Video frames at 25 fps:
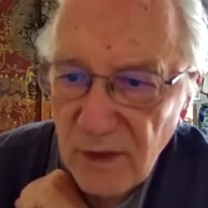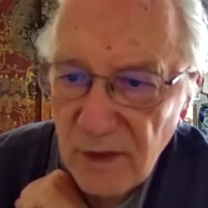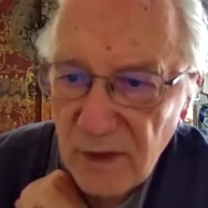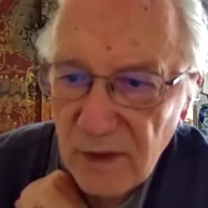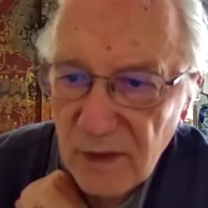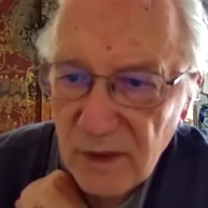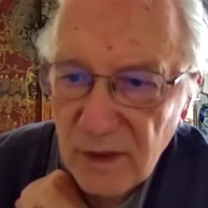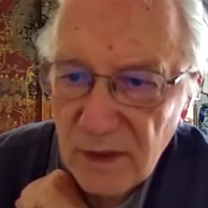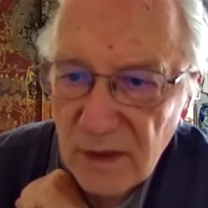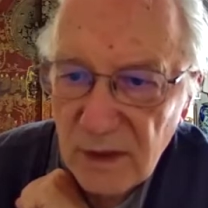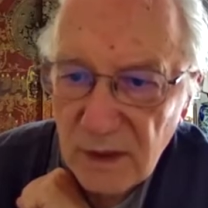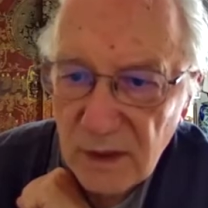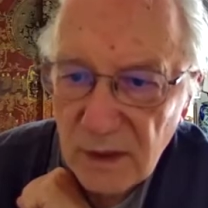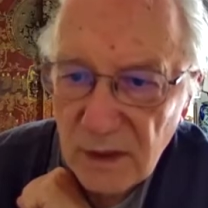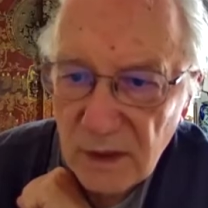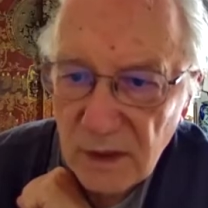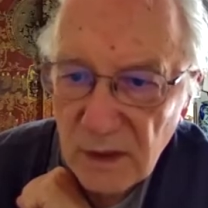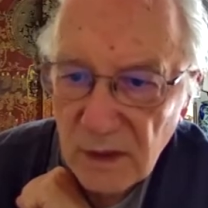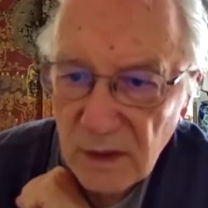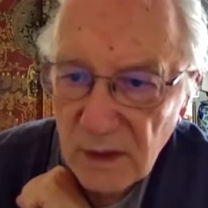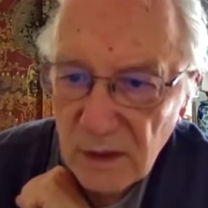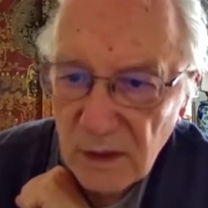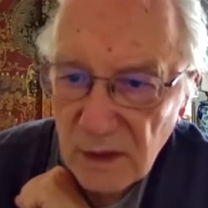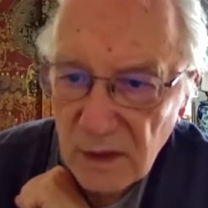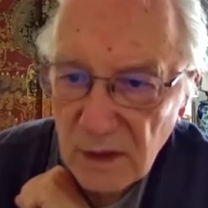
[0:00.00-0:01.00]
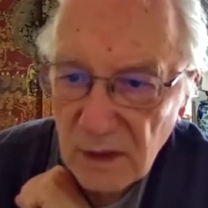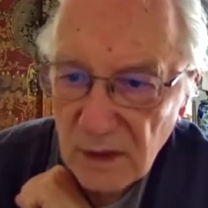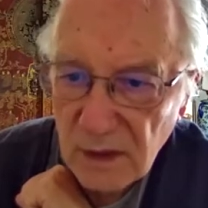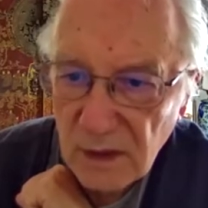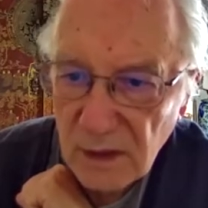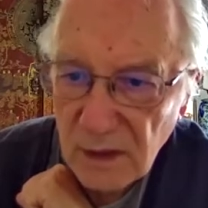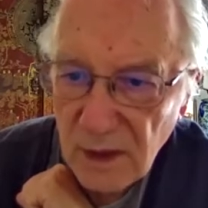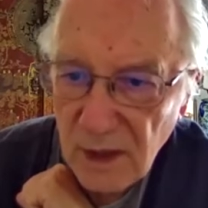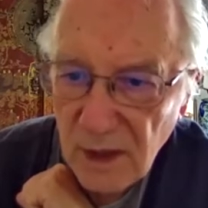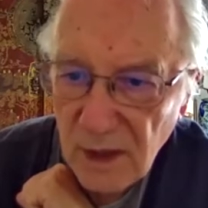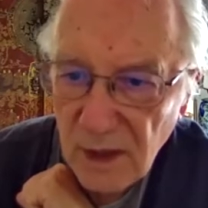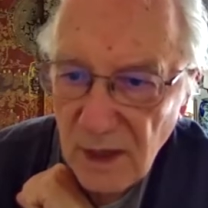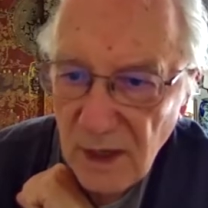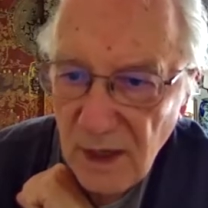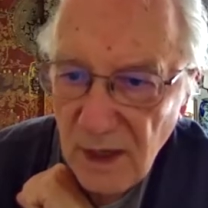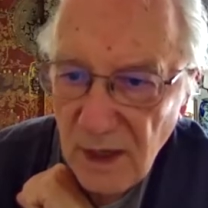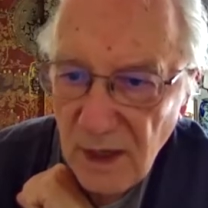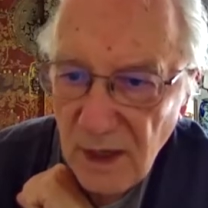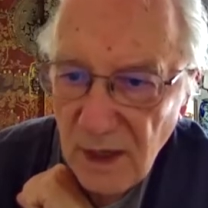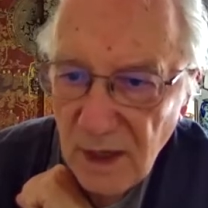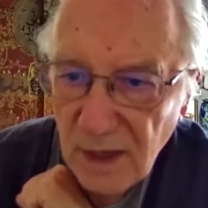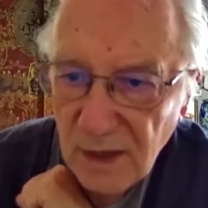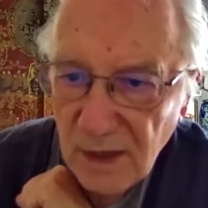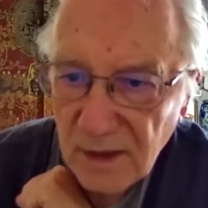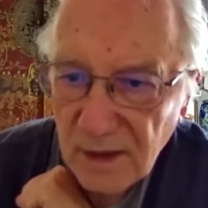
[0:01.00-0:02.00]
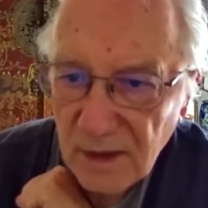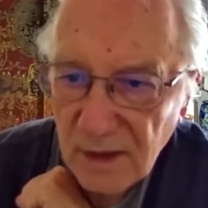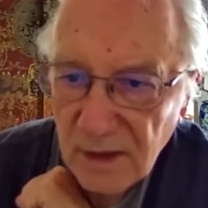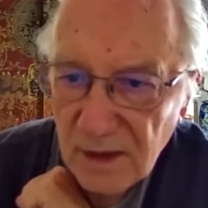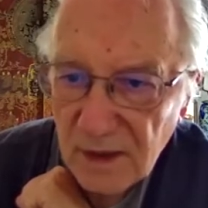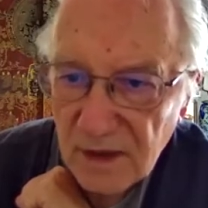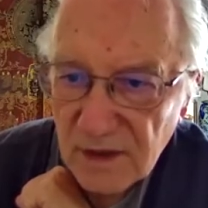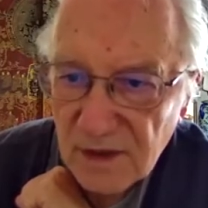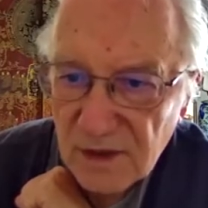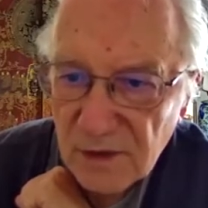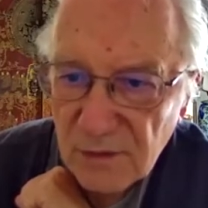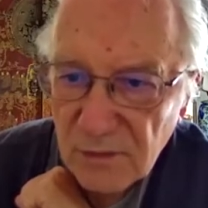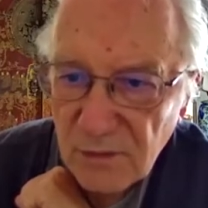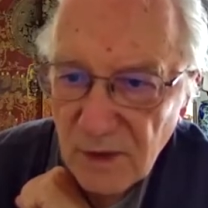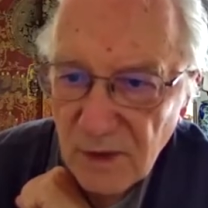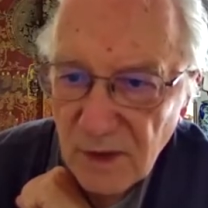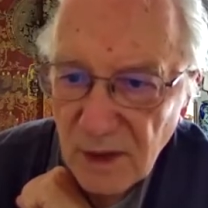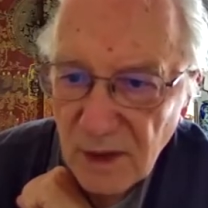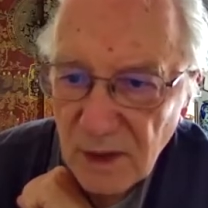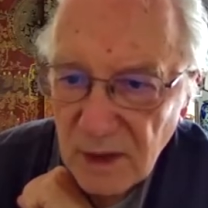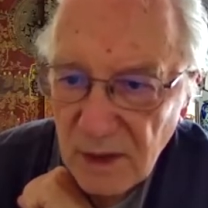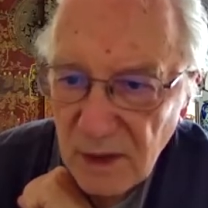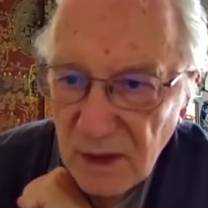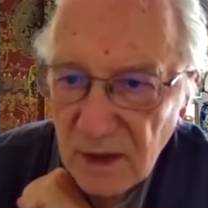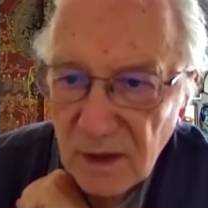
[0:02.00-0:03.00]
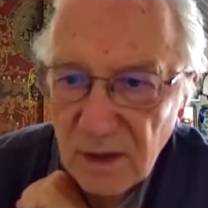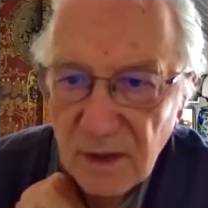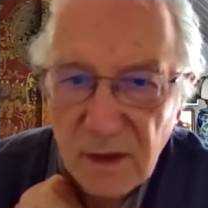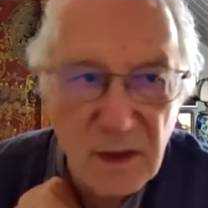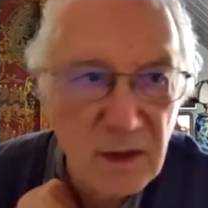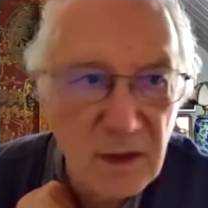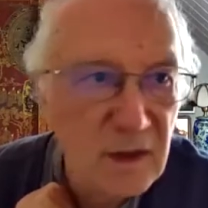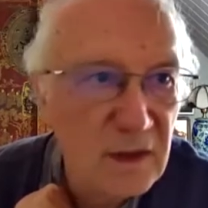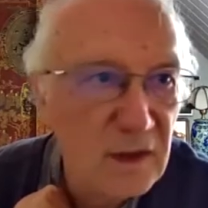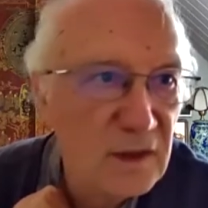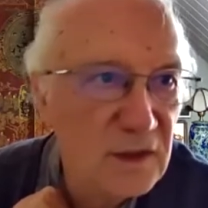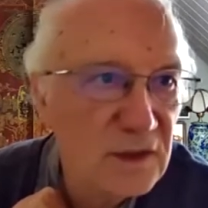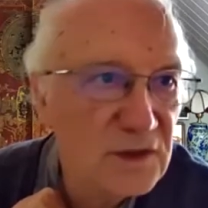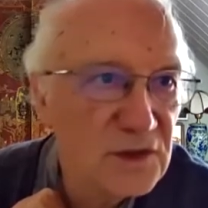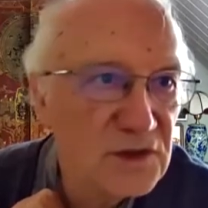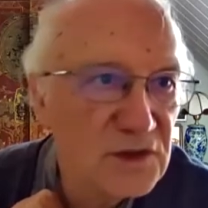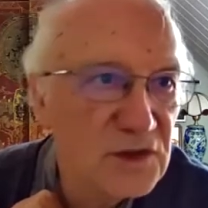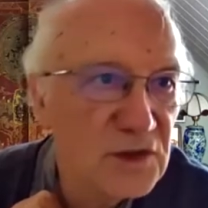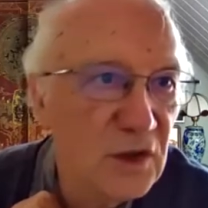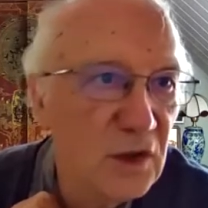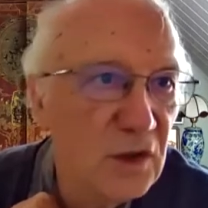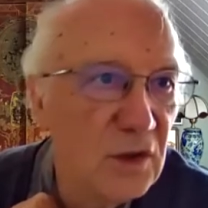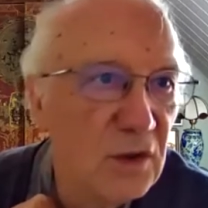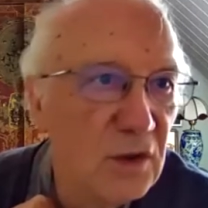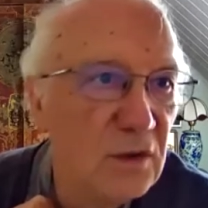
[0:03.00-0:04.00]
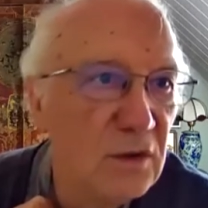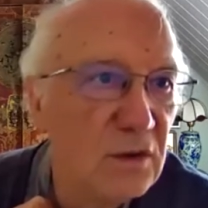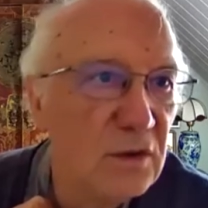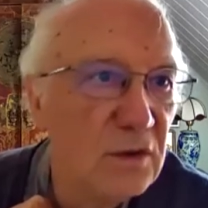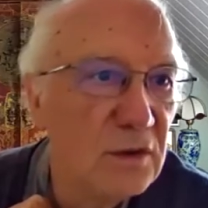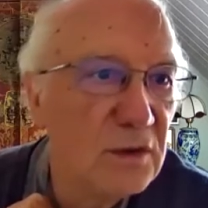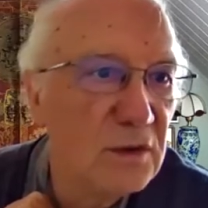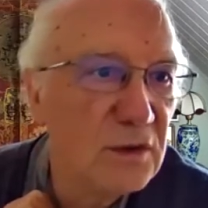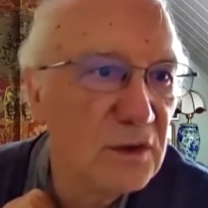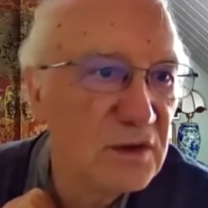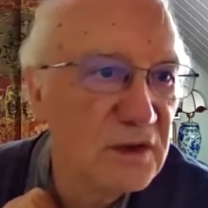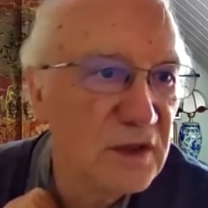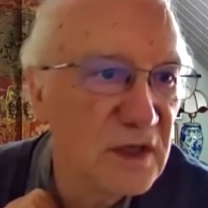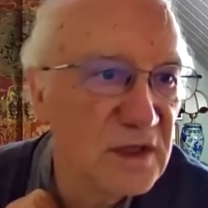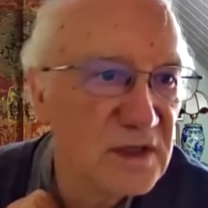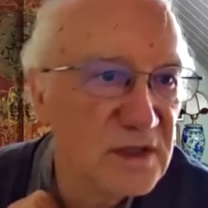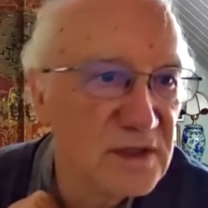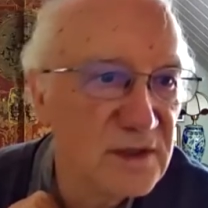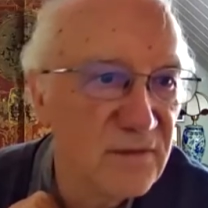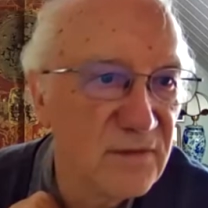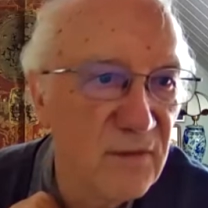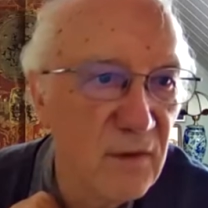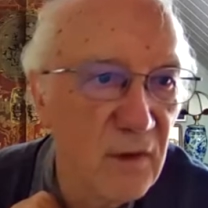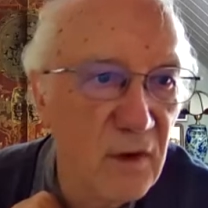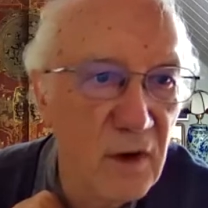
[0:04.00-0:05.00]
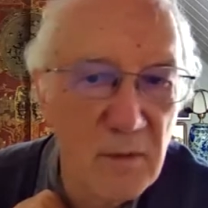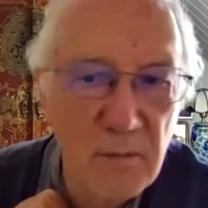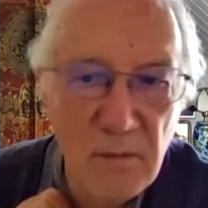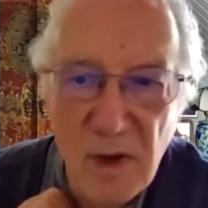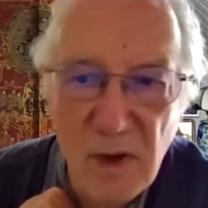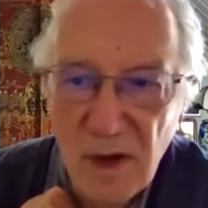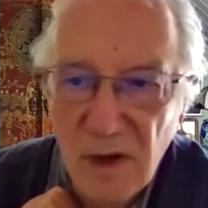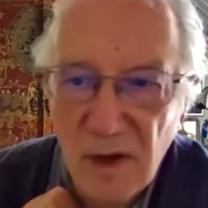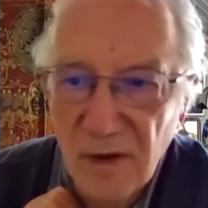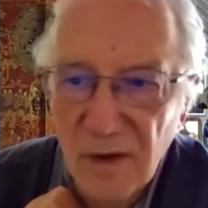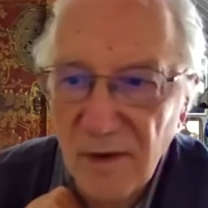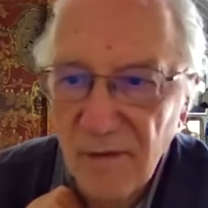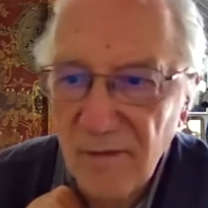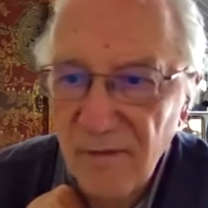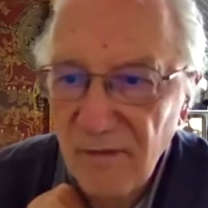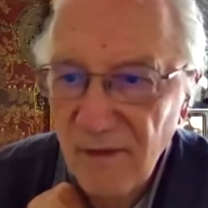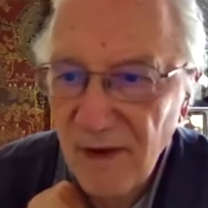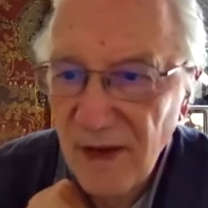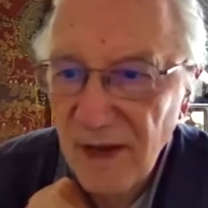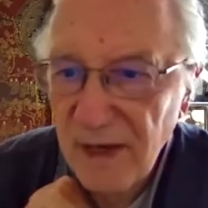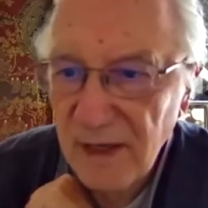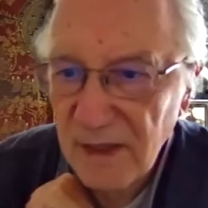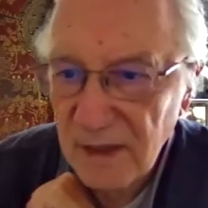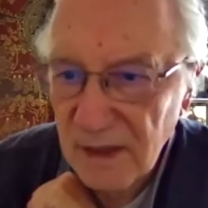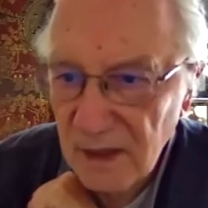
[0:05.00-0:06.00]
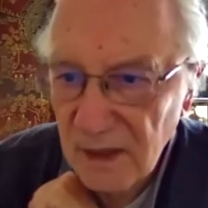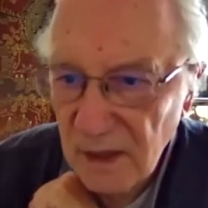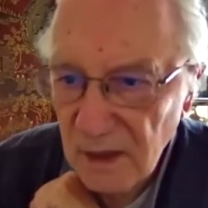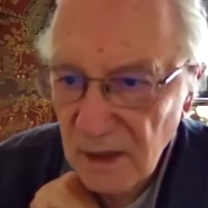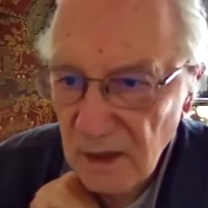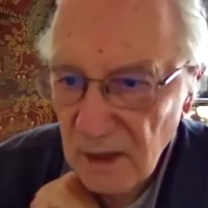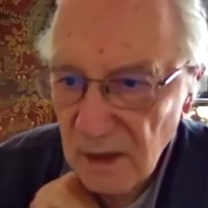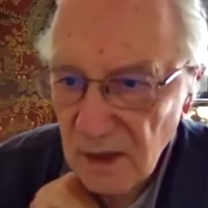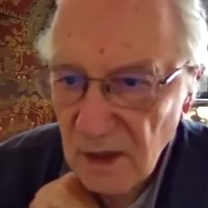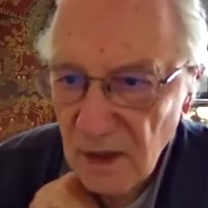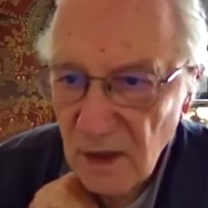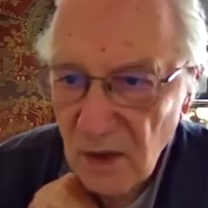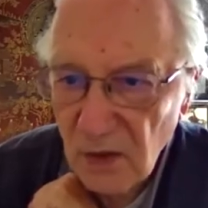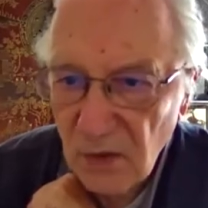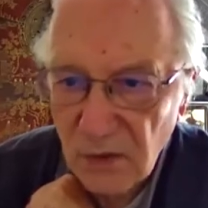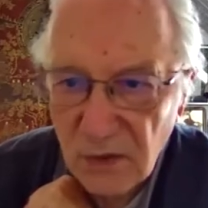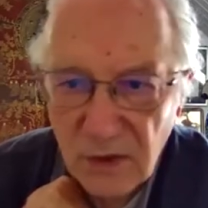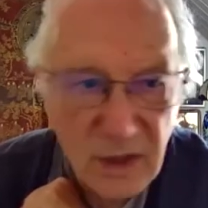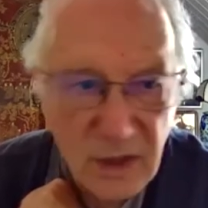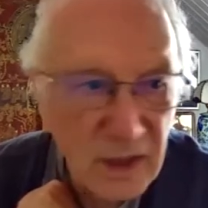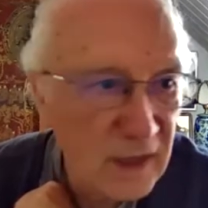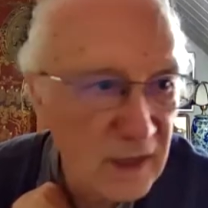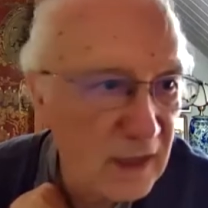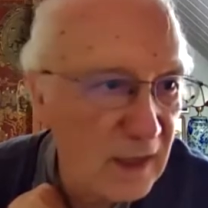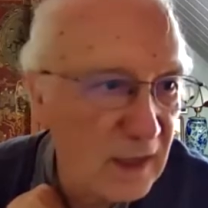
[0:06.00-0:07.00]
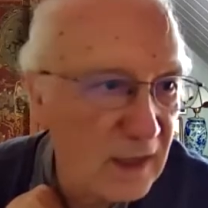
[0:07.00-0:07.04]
This one I have already, and this one here. So transform, reflect.